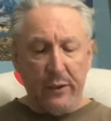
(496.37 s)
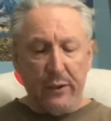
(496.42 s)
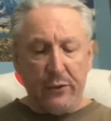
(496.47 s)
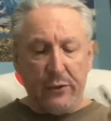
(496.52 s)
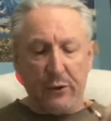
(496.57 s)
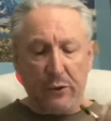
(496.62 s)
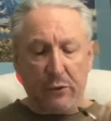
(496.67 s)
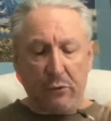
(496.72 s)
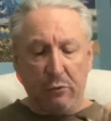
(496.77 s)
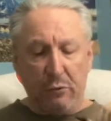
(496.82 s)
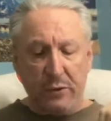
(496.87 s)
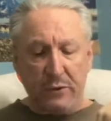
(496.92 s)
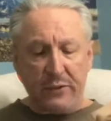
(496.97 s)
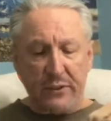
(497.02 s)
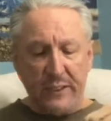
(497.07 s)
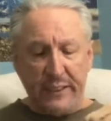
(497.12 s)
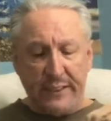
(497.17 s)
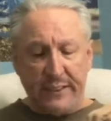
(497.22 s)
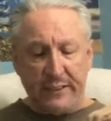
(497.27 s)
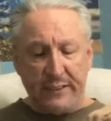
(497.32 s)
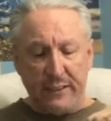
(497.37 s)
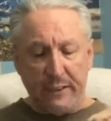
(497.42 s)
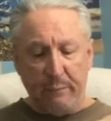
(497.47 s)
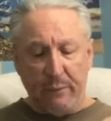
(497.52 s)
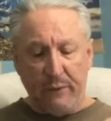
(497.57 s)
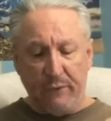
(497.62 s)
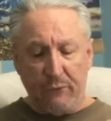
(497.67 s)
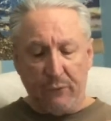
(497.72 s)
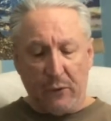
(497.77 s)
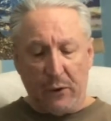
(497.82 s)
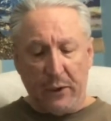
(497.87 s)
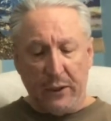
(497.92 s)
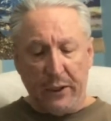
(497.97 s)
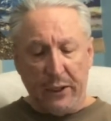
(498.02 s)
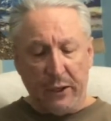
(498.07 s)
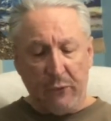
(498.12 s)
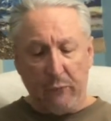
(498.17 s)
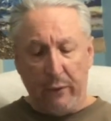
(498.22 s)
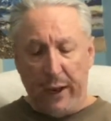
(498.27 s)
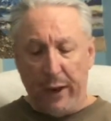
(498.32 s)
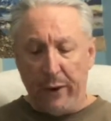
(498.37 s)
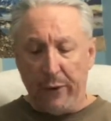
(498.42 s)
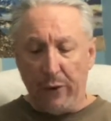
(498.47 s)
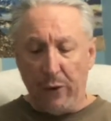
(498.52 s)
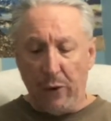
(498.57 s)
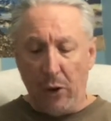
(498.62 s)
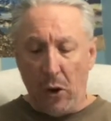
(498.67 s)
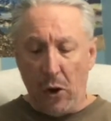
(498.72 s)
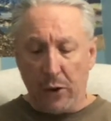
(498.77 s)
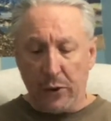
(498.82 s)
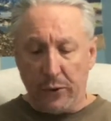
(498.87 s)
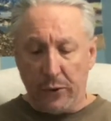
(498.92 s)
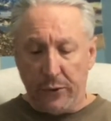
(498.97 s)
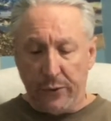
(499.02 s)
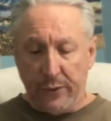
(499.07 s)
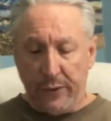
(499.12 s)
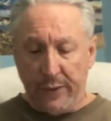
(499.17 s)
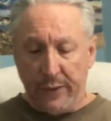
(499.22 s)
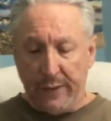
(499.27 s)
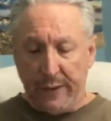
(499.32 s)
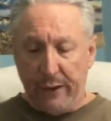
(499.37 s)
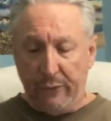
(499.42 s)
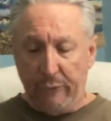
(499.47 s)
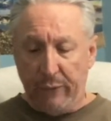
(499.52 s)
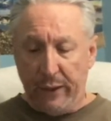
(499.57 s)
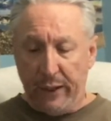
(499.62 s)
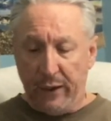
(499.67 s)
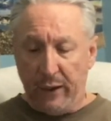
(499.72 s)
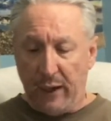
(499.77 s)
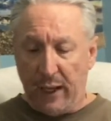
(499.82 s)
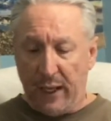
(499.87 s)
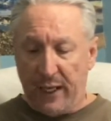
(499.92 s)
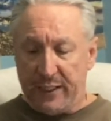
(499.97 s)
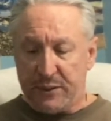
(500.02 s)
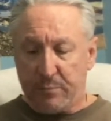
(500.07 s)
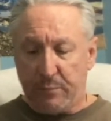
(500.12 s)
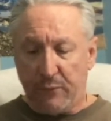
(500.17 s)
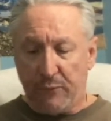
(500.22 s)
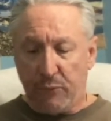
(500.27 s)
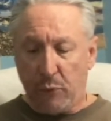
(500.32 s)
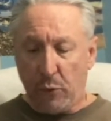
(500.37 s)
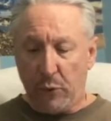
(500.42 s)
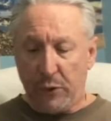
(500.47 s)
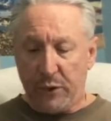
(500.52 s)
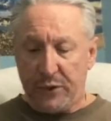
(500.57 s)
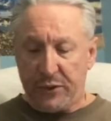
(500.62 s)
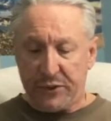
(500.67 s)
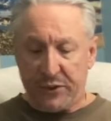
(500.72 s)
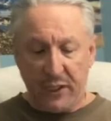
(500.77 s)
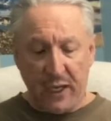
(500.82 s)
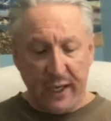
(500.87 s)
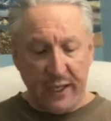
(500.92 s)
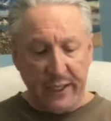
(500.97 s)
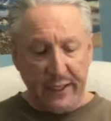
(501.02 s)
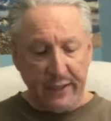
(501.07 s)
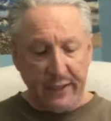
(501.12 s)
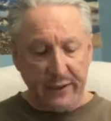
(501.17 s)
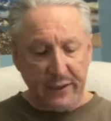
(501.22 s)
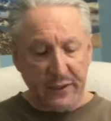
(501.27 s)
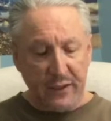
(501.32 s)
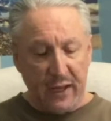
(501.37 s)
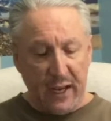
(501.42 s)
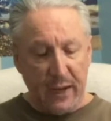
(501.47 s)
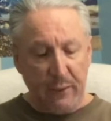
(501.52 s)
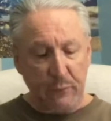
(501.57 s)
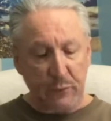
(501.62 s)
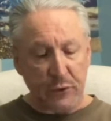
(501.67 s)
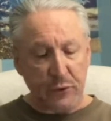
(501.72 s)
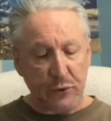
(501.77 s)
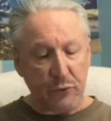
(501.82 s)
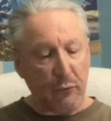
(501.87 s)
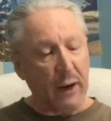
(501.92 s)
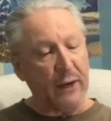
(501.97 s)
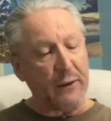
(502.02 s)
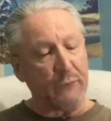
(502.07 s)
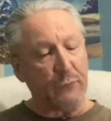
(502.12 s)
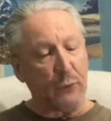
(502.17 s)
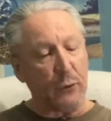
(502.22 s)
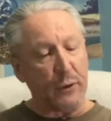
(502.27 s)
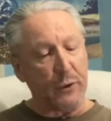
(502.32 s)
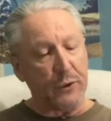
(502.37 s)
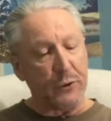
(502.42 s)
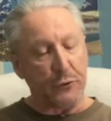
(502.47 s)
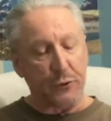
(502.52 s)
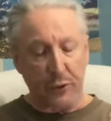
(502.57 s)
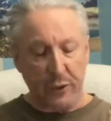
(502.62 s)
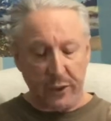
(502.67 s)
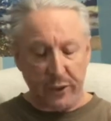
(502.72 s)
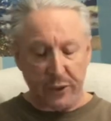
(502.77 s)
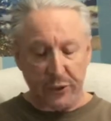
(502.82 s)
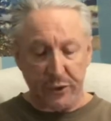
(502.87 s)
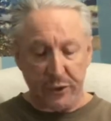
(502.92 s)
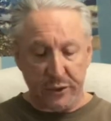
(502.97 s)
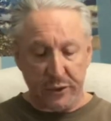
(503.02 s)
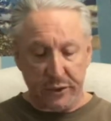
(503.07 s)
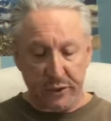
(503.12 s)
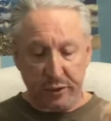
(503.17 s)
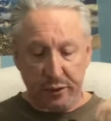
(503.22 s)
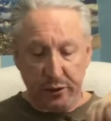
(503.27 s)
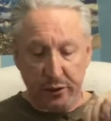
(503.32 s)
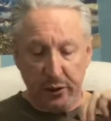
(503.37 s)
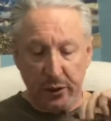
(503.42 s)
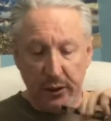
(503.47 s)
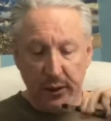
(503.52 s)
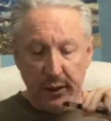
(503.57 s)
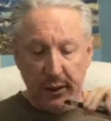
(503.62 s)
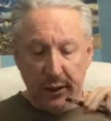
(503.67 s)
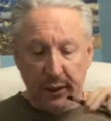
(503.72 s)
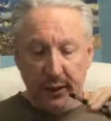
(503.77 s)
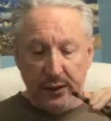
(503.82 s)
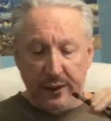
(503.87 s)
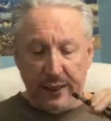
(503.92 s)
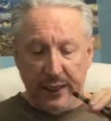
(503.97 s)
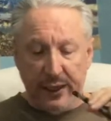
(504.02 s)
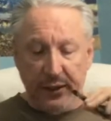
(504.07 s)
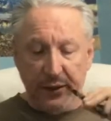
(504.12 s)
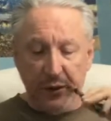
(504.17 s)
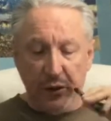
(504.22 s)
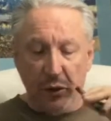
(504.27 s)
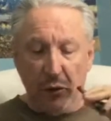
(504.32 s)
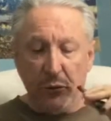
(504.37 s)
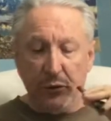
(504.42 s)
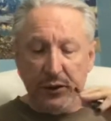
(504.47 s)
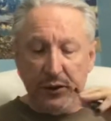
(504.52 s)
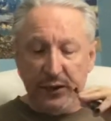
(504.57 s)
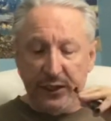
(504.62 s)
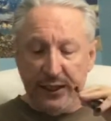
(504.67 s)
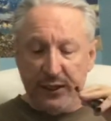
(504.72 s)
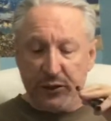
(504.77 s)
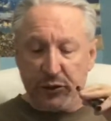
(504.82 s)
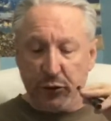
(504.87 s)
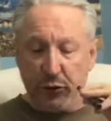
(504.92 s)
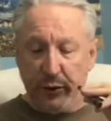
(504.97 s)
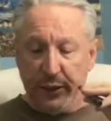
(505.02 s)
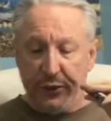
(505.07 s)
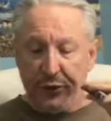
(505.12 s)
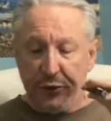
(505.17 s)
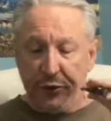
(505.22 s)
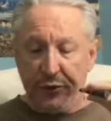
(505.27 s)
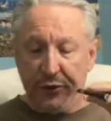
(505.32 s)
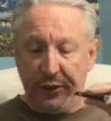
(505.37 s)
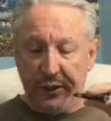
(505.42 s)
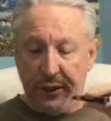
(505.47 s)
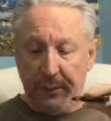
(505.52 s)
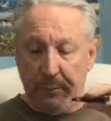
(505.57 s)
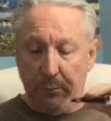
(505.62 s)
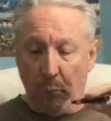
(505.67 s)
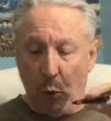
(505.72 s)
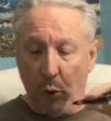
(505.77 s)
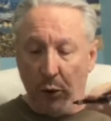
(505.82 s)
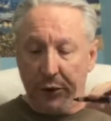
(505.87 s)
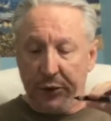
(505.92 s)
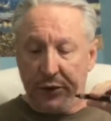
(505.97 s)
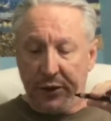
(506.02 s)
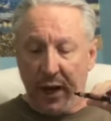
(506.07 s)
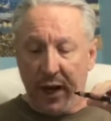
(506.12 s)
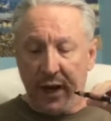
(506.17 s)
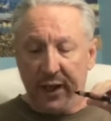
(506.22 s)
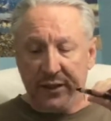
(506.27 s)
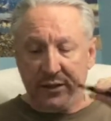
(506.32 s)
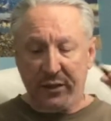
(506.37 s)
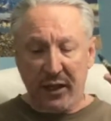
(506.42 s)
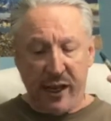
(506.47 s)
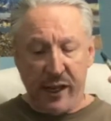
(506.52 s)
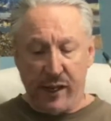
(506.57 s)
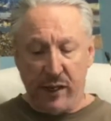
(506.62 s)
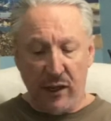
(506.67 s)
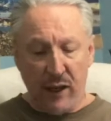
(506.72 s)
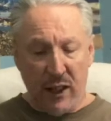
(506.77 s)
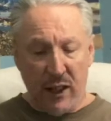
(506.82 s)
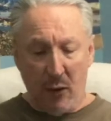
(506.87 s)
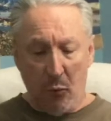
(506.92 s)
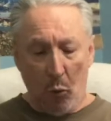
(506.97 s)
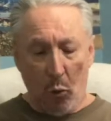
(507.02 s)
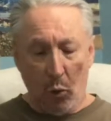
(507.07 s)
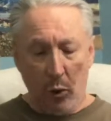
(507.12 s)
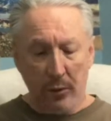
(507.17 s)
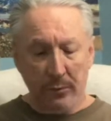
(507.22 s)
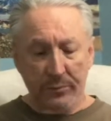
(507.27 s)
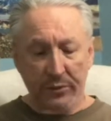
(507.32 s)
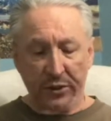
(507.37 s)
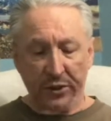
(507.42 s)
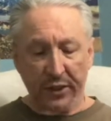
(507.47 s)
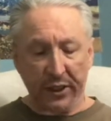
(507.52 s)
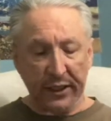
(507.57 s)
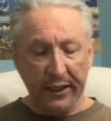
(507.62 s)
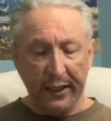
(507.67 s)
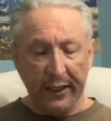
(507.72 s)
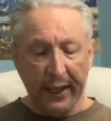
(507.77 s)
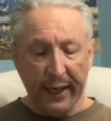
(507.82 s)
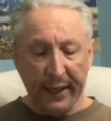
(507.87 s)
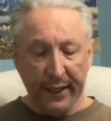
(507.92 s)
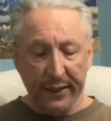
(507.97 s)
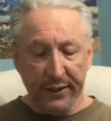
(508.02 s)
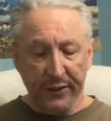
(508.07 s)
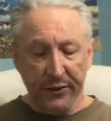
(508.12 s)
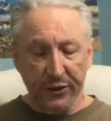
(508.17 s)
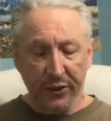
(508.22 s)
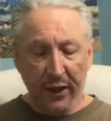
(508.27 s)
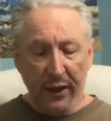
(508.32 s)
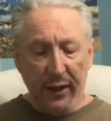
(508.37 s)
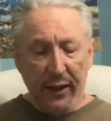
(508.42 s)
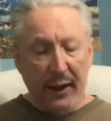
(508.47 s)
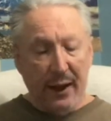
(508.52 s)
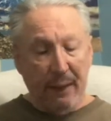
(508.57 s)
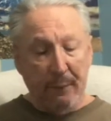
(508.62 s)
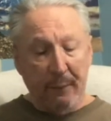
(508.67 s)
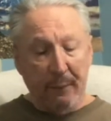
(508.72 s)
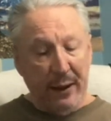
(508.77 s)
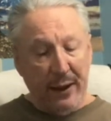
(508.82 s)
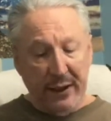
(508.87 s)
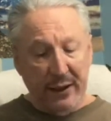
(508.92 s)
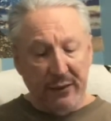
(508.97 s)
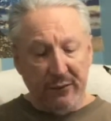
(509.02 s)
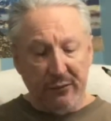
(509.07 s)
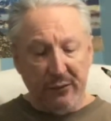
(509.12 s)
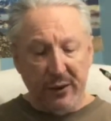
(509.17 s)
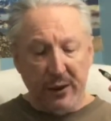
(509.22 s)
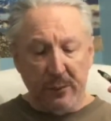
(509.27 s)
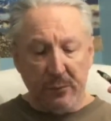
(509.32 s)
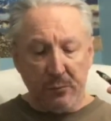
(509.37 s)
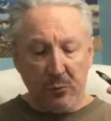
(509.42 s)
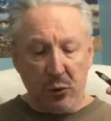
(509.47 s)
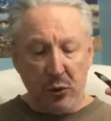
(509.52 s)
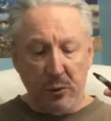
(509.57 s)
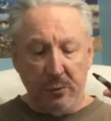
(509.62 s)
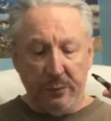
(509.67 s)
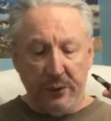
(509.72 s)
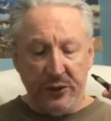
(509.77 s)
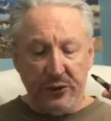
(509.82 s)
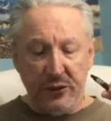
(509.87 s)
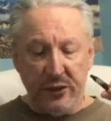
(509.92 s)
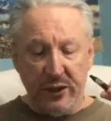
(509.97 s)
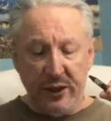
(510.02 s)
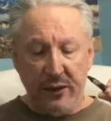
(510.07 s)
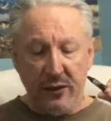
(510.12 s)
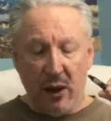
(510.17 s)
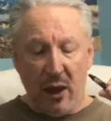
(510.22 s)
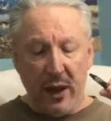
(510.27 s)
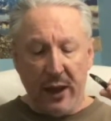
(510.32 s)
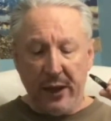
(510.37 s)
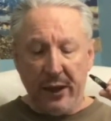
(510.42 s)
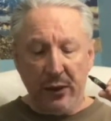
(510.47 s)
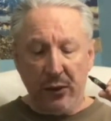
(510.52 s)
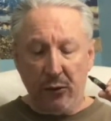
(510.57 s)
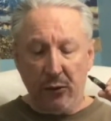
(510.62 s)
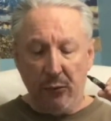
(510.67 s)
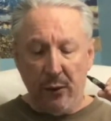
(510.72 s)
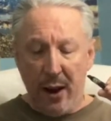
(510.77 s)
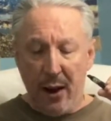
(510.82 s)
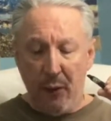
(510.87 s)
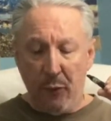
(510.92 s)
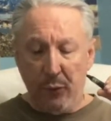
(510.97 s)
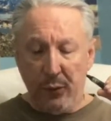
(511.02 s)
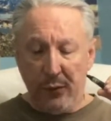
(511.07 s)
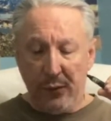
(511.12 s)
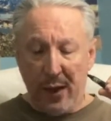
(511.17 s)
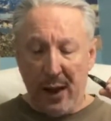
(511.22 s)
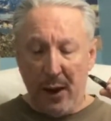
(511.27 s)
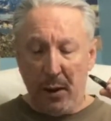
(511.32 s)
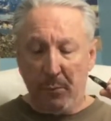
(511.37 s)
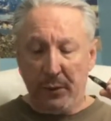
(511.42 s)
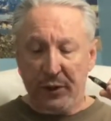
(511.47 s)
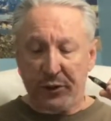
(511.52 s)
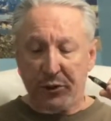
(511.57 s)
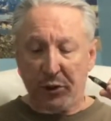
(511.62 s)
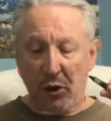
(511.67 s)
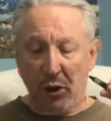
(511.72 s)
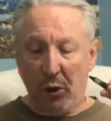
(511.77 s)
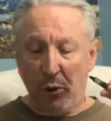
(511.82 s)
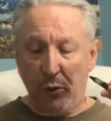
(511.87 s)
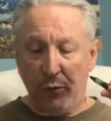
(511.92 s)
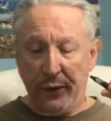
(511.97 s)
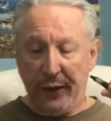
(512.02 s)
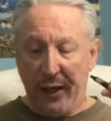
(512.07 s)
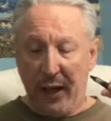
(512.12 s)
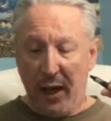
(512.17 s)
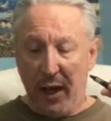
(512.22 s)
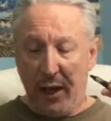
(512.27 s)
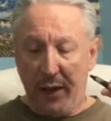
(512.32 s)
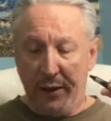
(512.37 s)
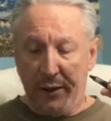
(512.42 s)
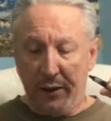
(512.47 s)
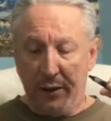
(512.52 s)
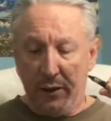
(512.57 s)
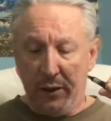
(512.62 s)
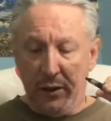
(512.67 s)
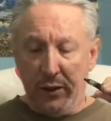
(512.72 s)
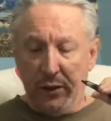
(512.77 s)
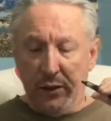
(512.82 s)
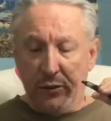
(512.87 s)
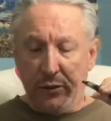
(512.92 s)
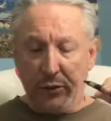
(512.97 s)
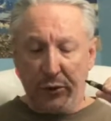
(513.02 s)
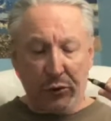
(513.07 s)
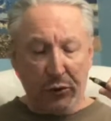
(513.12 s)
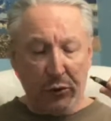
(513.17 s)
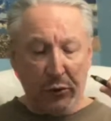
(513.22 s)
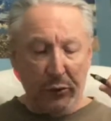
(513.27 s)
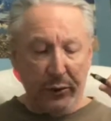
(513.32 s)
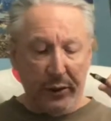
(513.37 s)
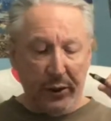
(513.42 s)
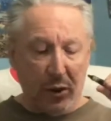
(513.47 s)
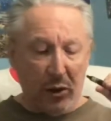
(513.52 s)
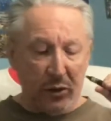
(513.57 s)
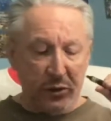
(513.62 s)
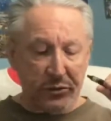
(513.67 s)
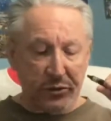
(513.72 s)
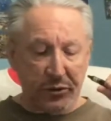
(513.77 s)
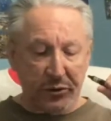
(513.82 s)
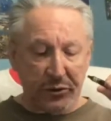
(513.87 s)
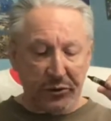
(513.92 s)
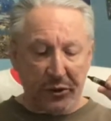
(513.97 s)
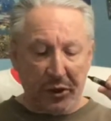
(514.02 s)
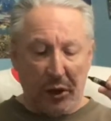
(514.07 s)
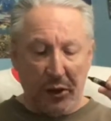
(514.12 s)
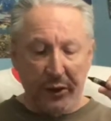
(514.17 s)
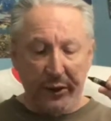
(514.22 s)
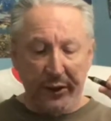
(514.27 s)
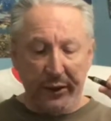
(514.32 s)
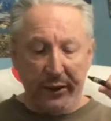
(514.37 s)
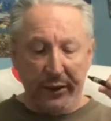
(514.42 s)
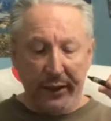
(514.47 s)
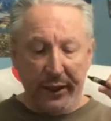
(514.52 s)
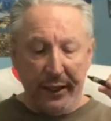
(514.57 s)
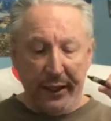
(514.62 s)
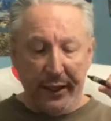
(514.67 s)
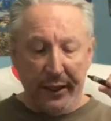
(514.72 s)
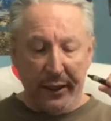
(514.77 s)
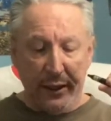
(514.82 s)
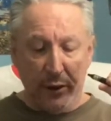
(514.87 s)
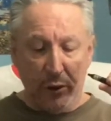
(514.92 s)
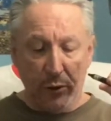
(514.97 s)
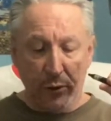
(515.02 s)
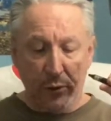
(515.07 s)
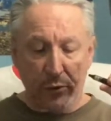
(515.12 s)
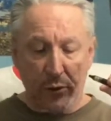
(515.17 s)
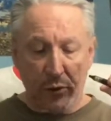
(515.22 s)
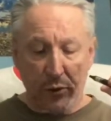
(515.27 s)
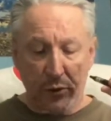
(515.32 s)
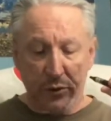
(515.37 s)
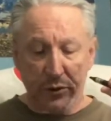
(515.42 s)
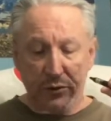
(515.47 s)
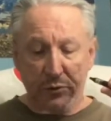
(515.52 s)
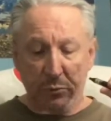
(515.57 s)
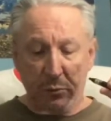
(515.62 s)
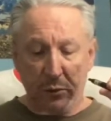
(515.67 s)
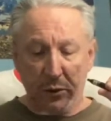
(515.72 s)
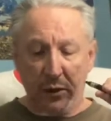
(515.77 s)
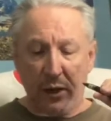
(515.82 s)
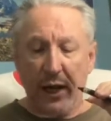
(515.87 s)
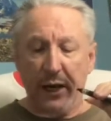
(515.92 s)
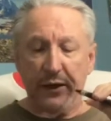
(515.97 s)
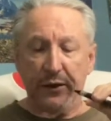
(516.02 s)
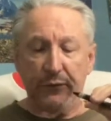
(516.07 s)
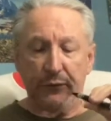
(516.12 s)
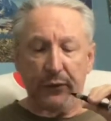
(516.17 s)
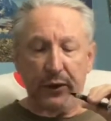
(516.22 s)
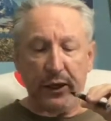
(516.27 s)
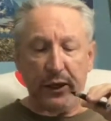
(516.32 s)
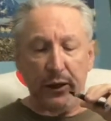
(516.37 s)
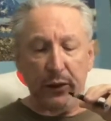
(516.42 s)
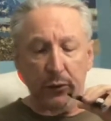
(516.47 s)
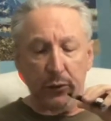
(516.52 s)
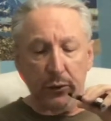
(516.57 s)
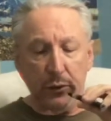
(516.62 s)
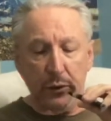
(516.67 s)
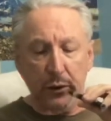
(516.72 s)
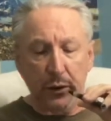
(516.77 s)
The Karoslings had been farting around longer than they realized before deciding the time was right for introductions. They had noted these creatures seemed more docile on warm, sunny days, and many of them could be seen lying around without much clothing on. The crew had also started thinking Earth girls were kind of cute.